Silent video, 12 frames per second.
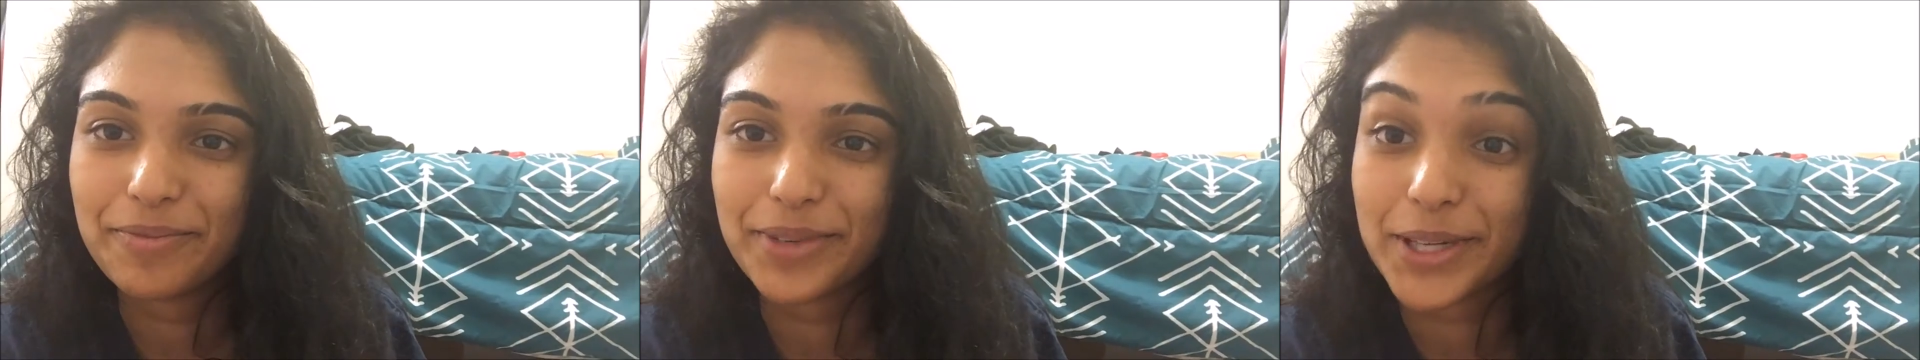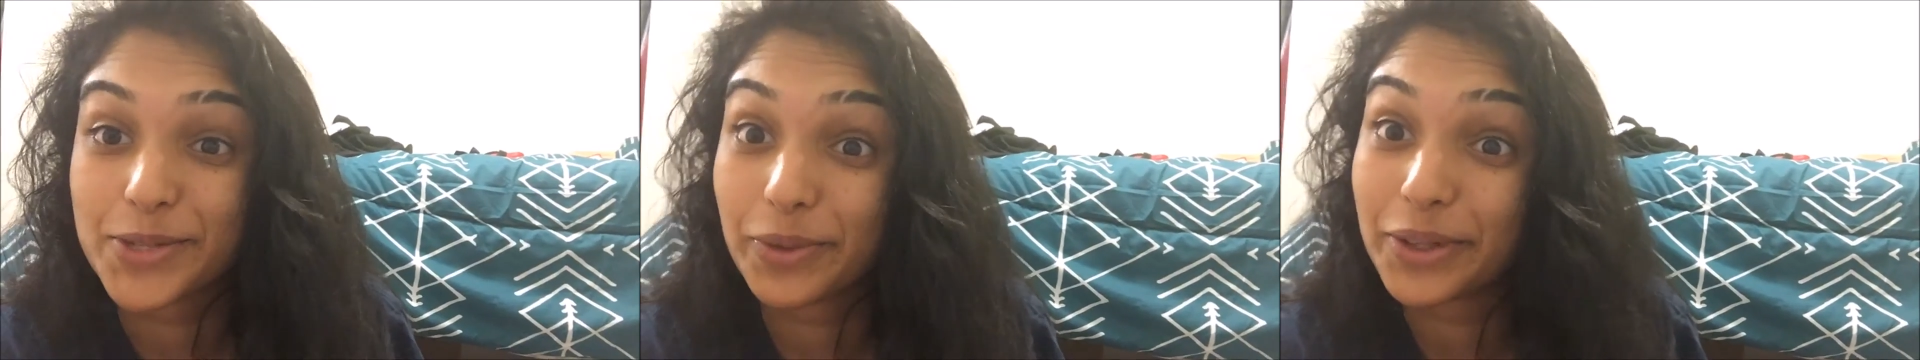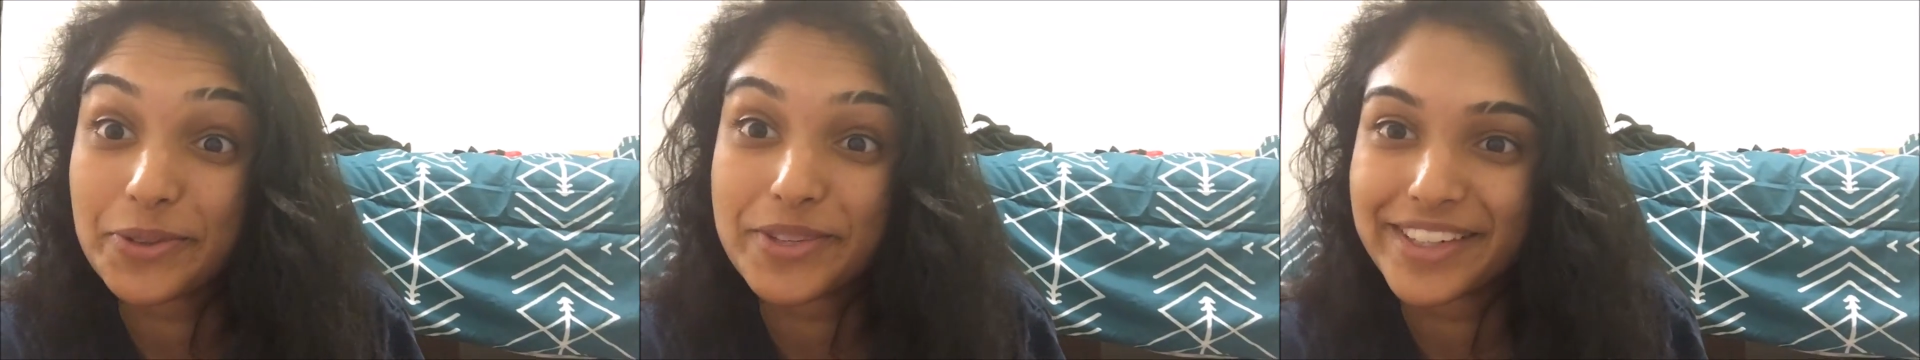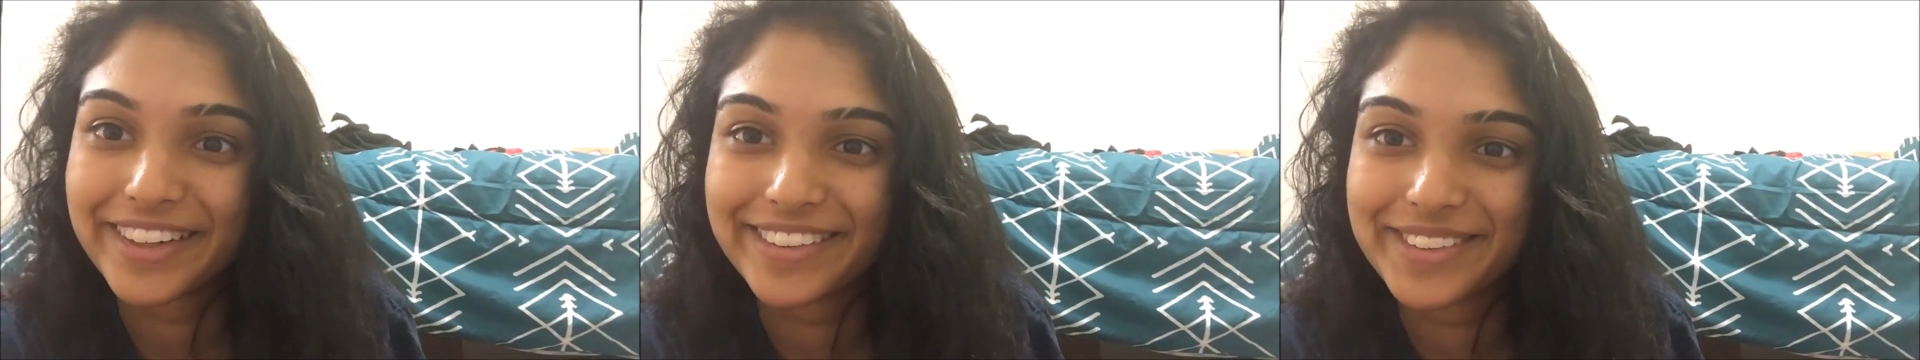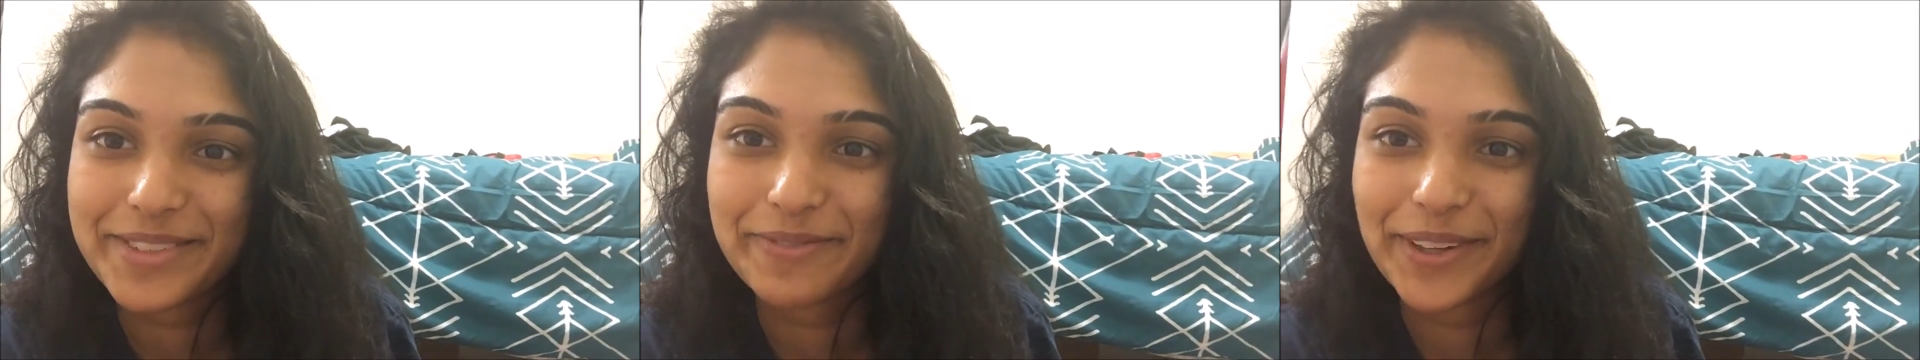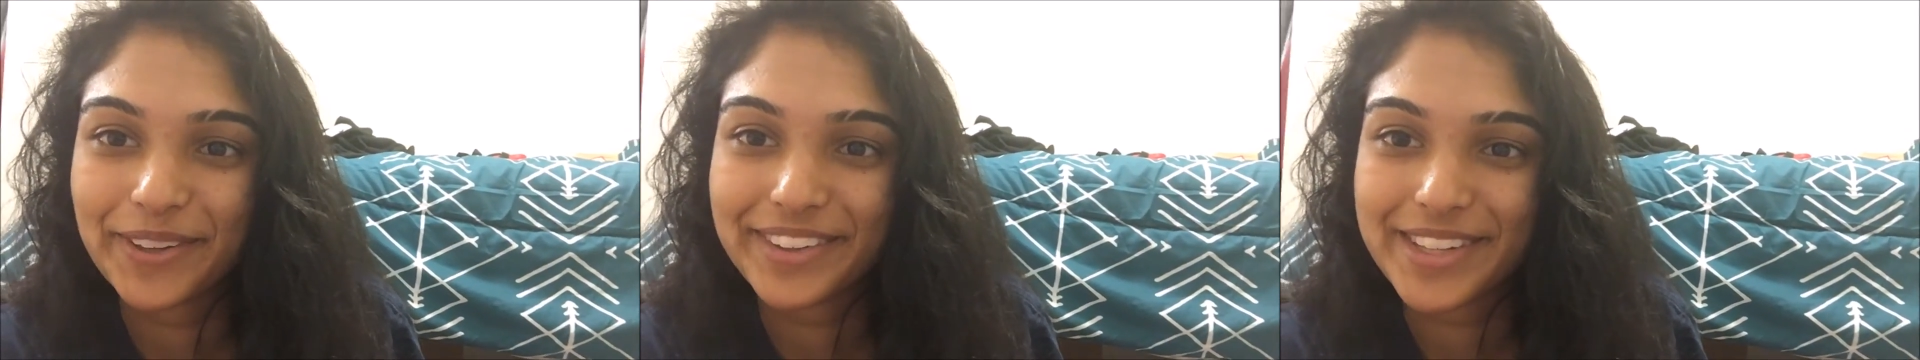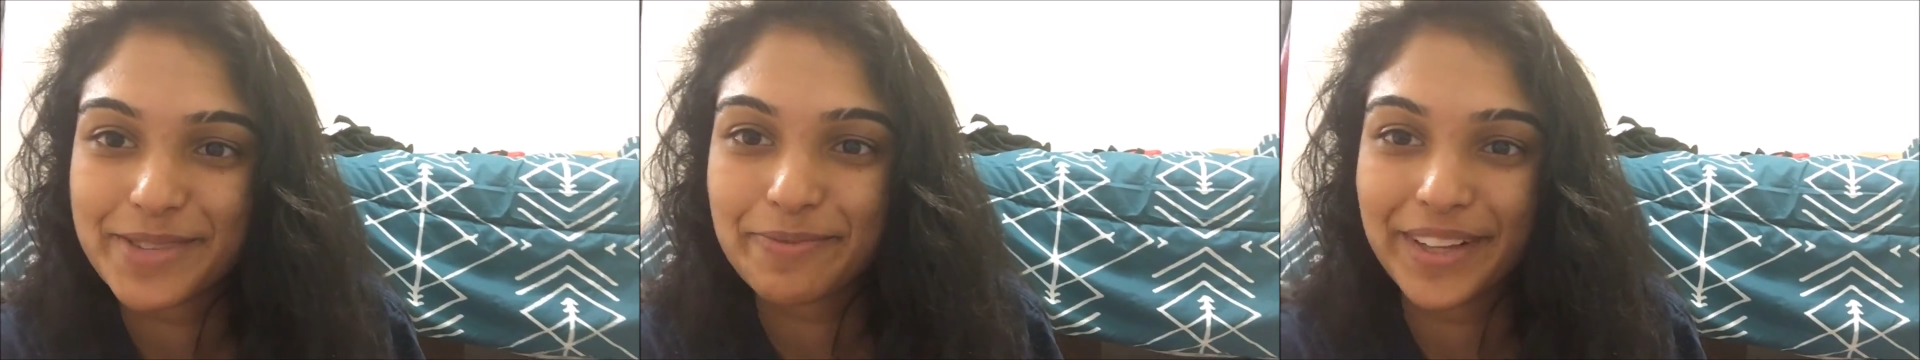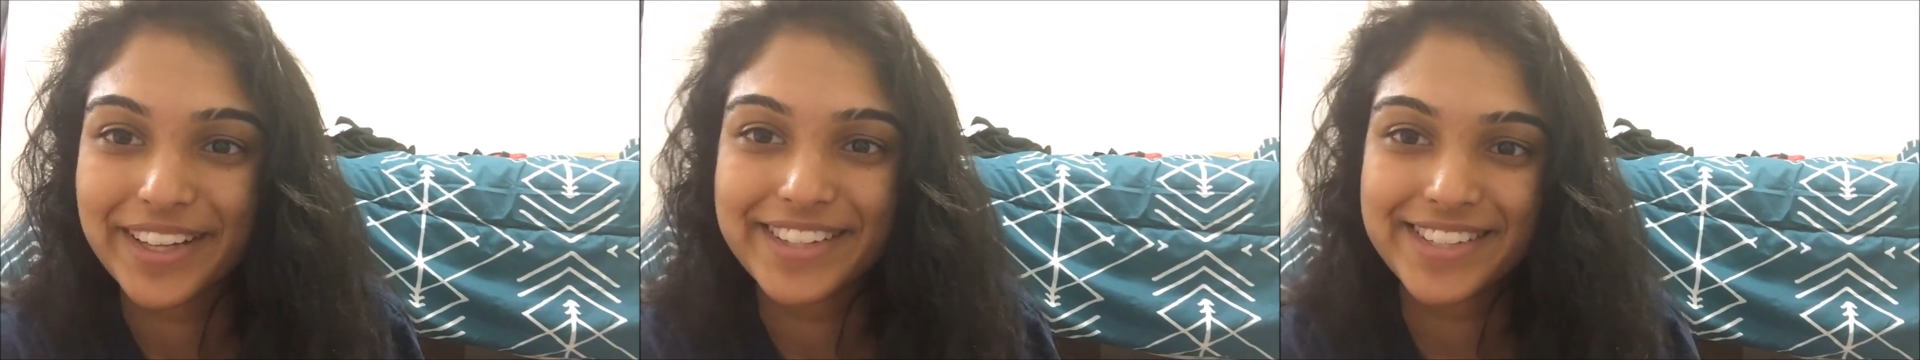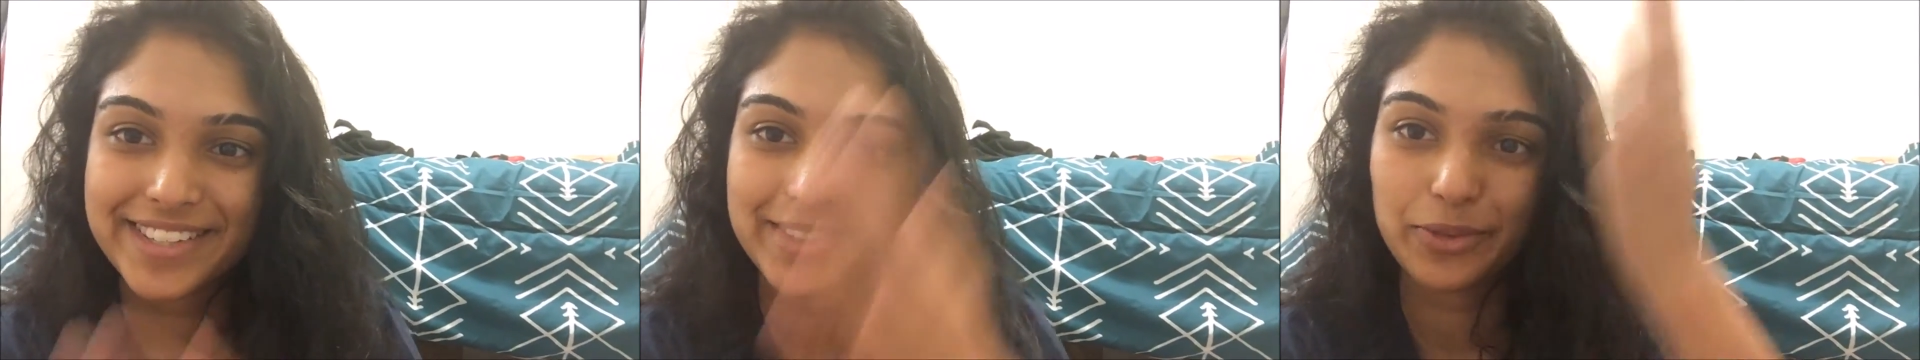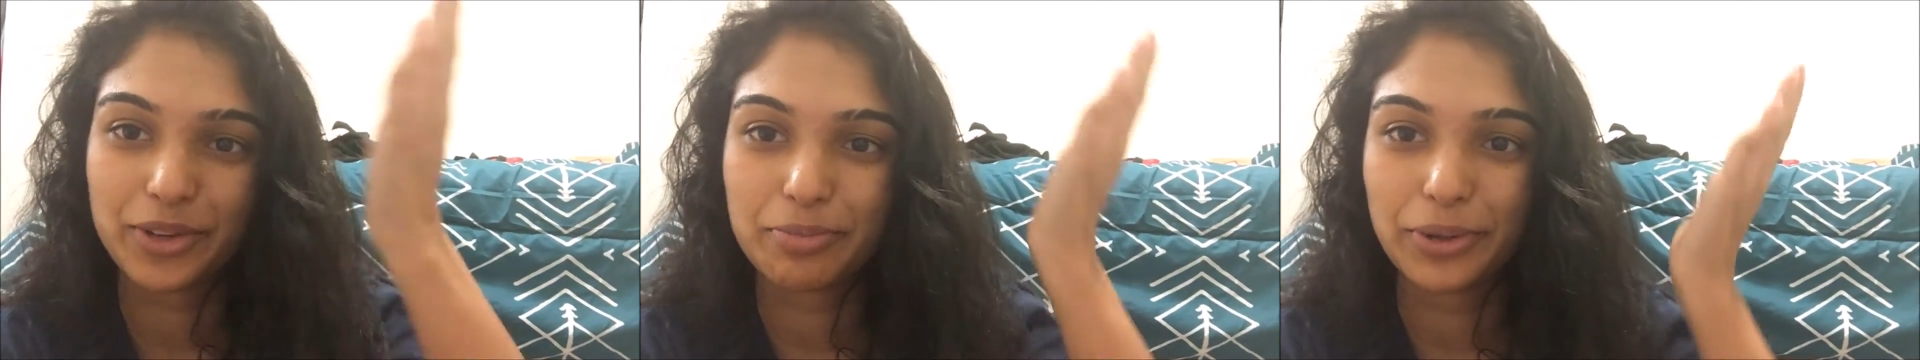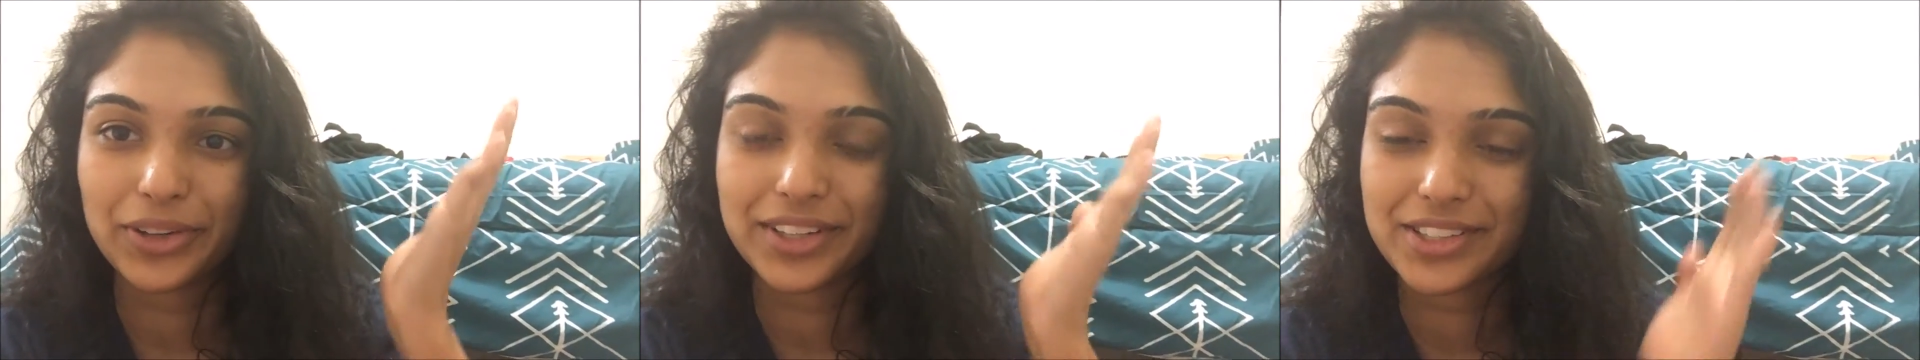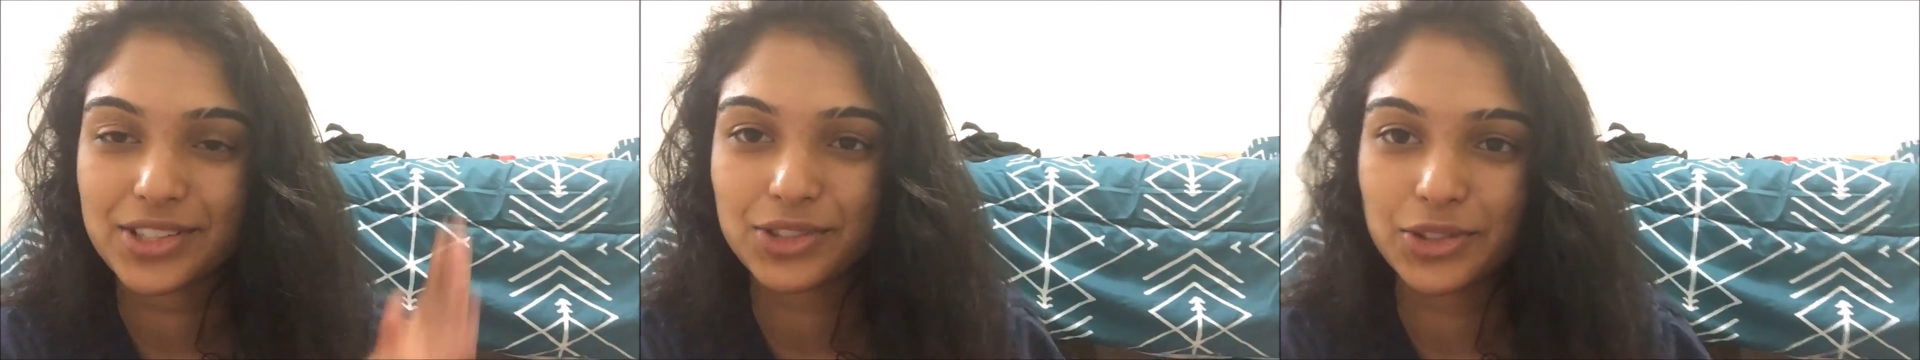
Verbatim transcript: because we used it to build this place with buildings,